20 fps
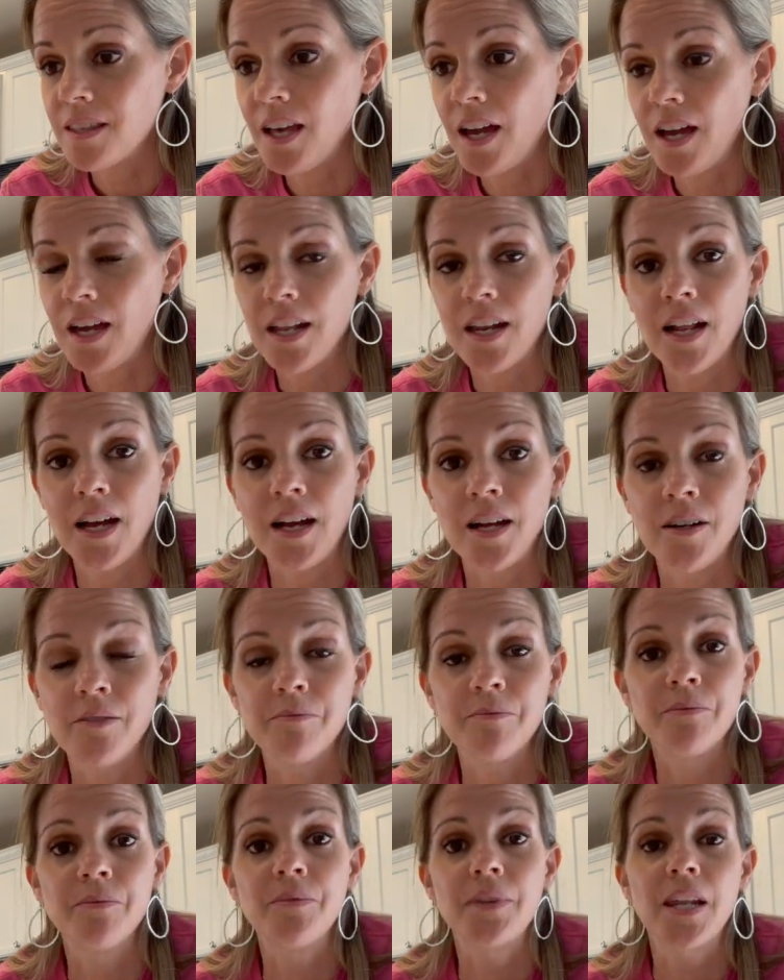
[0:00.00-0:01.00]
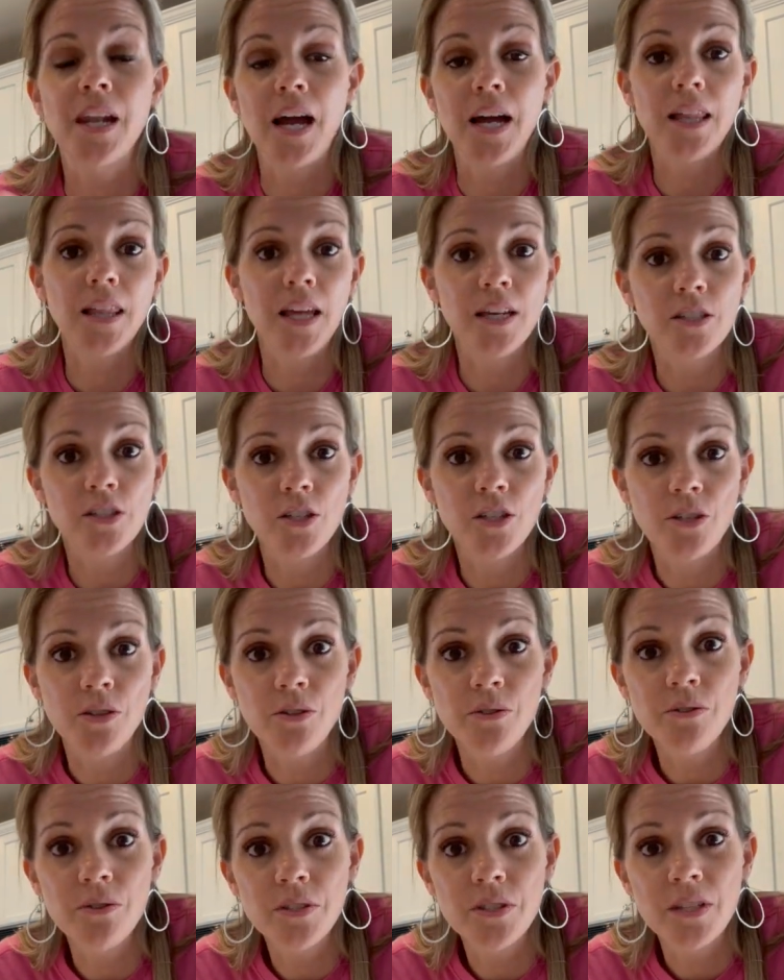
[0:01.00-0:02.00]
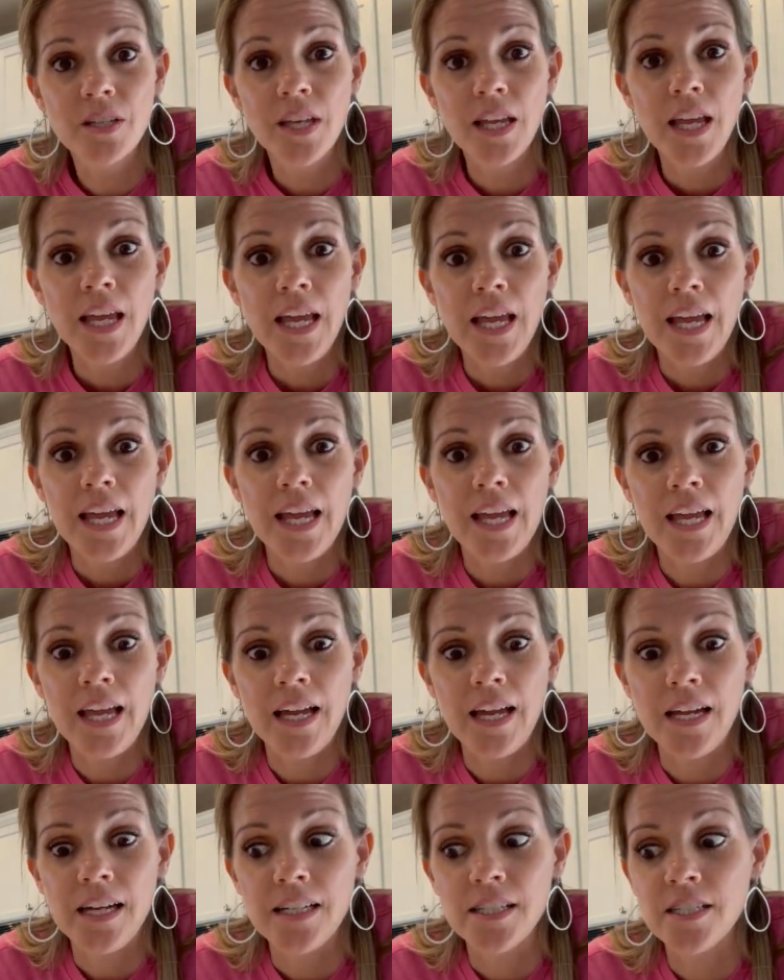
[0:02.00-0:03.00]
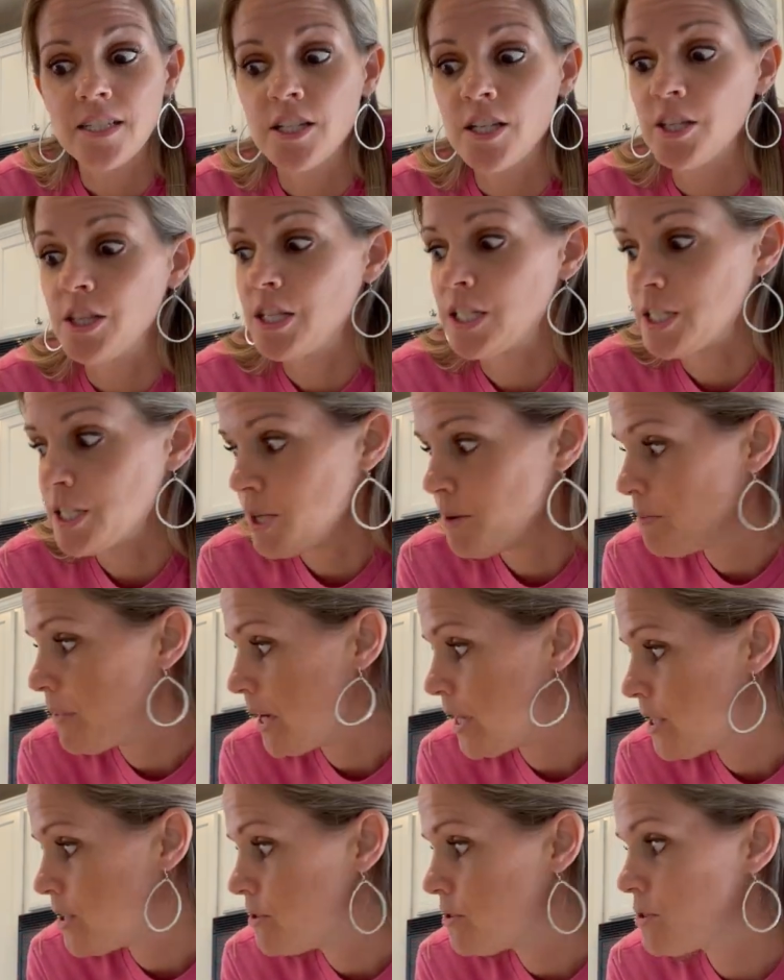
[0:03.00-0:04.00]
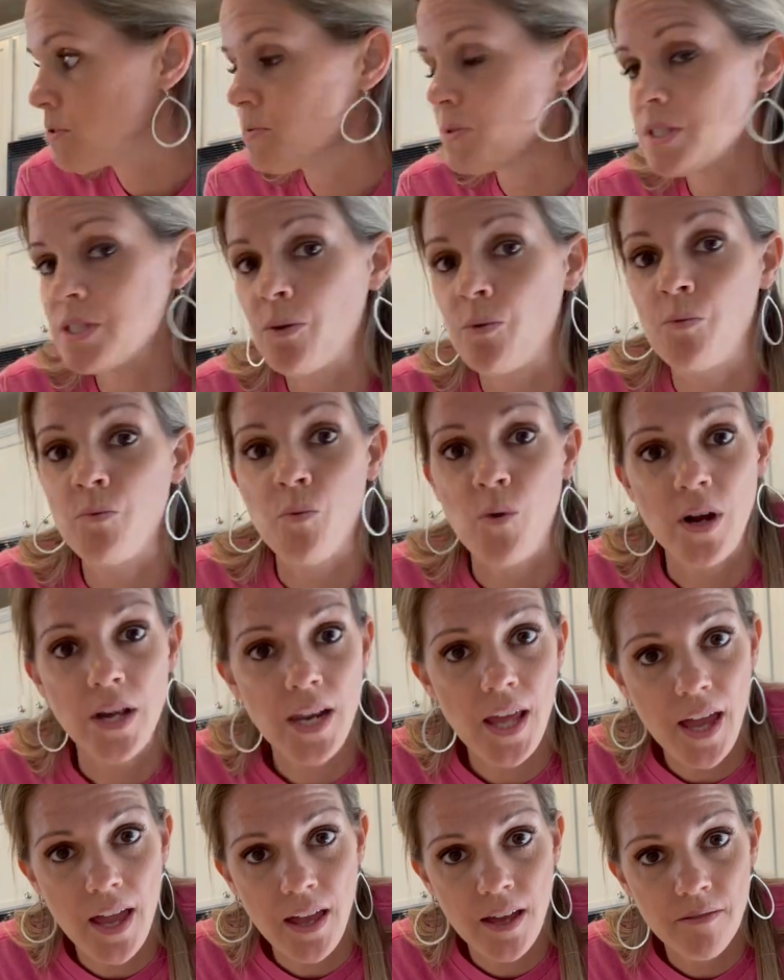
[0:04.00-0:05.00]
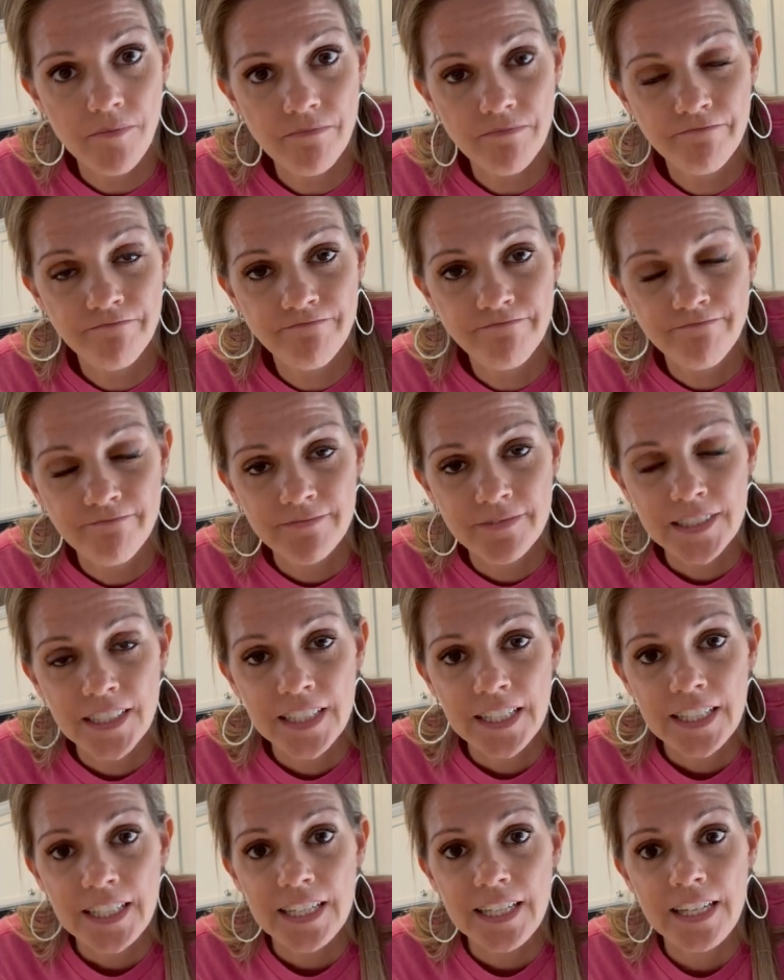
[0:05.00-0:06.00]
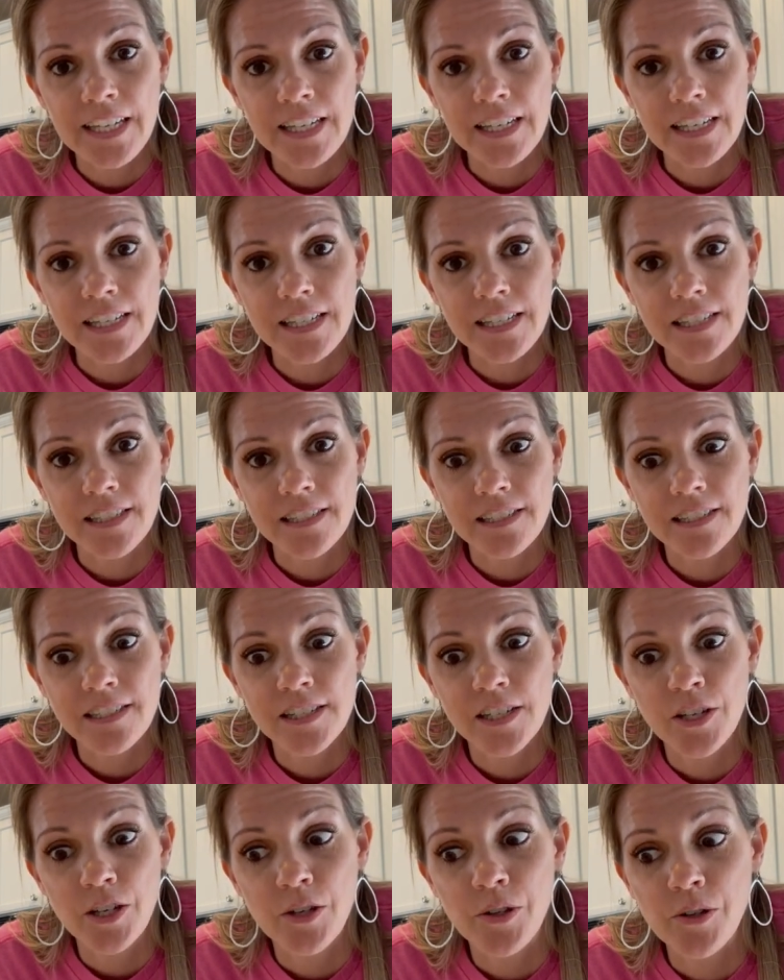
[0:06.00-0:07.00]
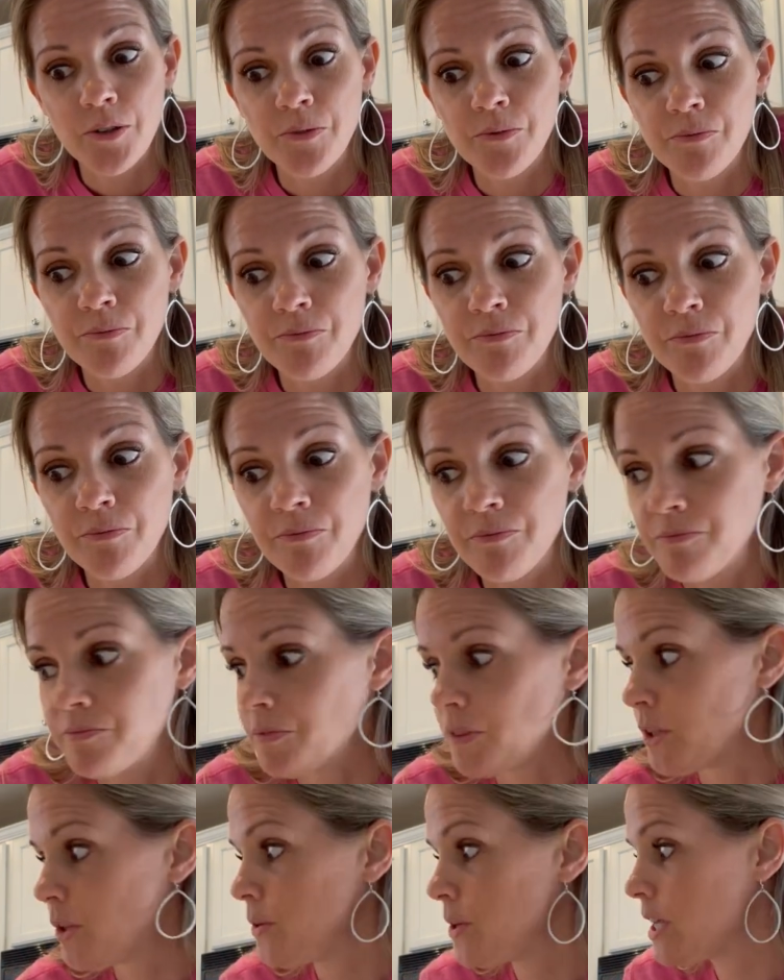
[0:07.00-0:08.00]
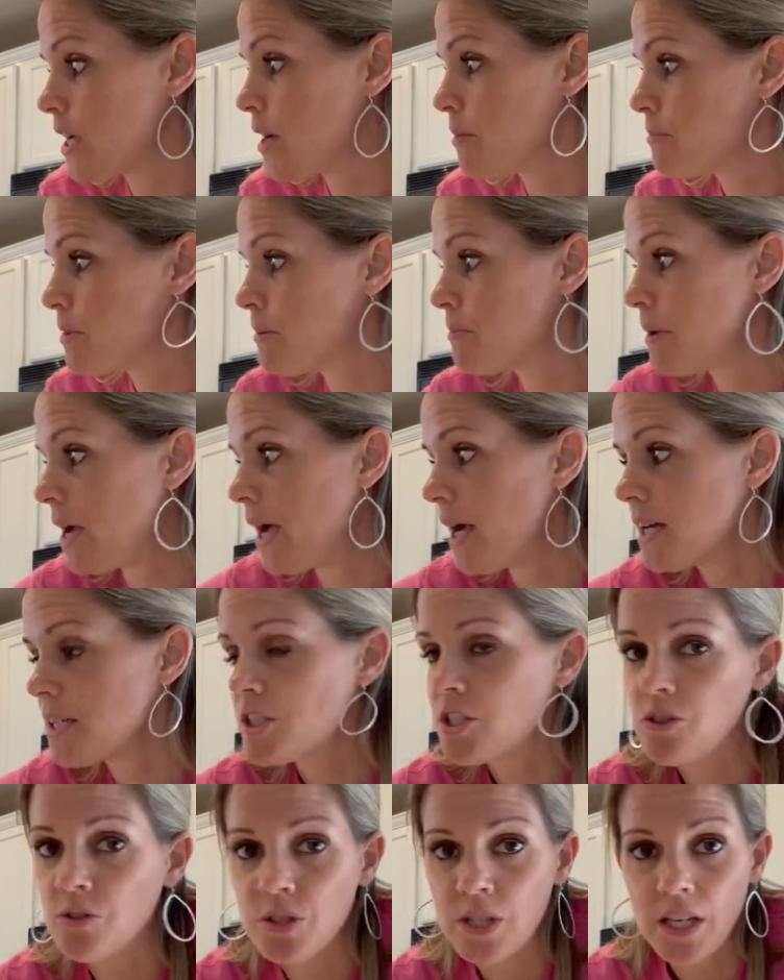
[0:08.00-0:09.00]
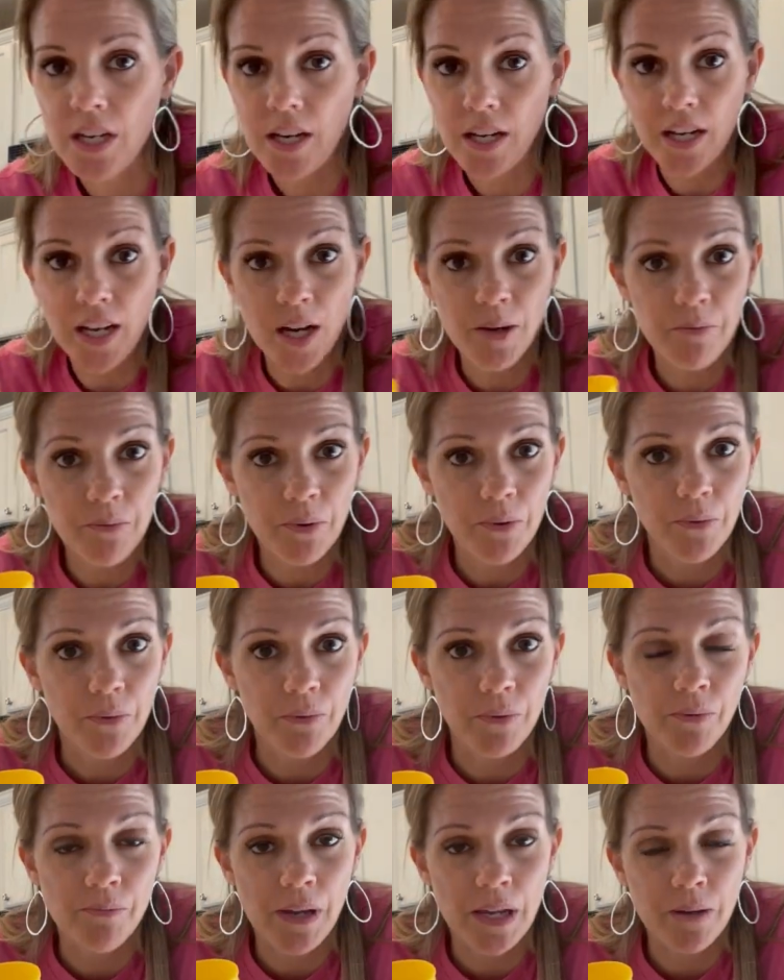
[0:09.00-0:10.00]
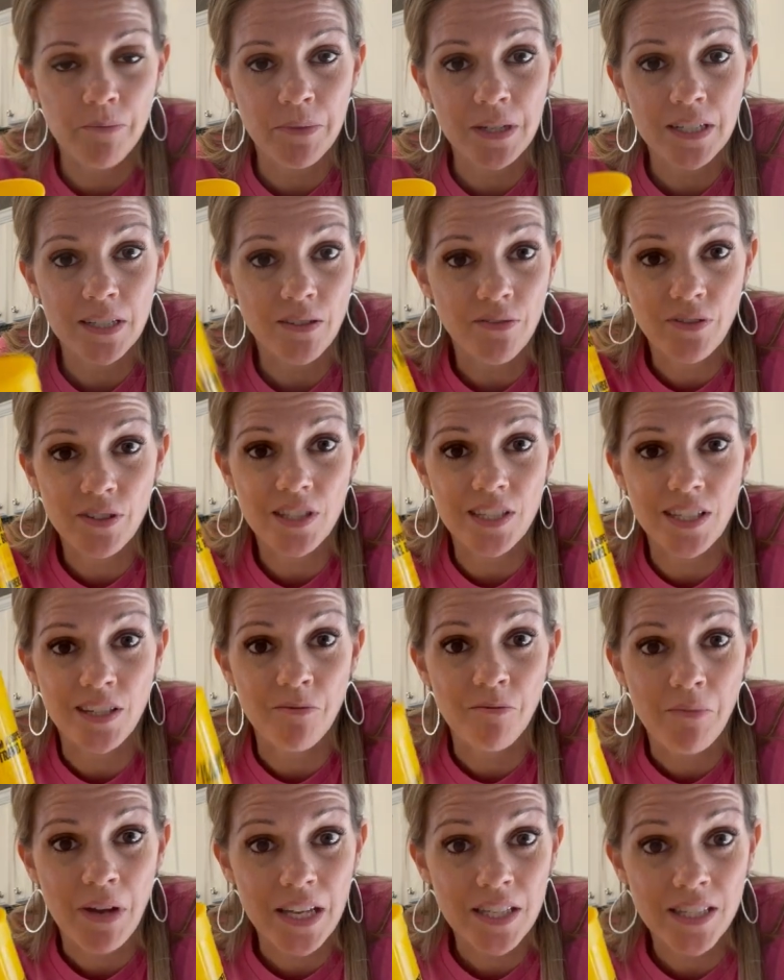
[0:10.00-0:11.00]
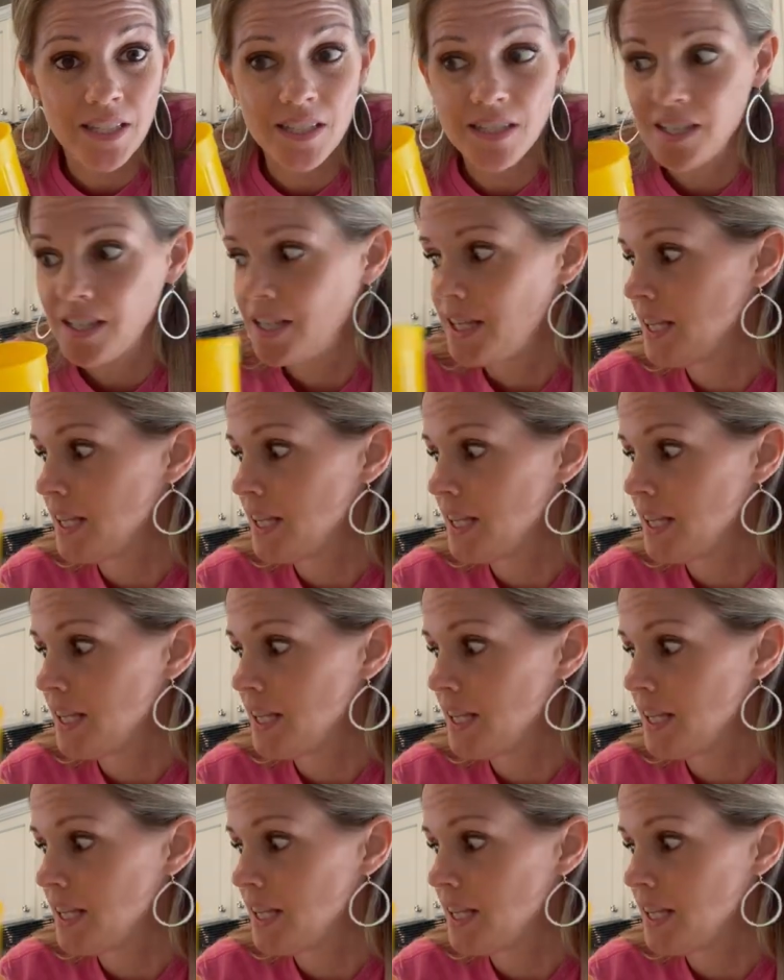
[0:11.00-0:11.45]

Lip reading: that I like to use, and the tip I used was a 1M, and loading up your bags using a cup will make a big difference in mess.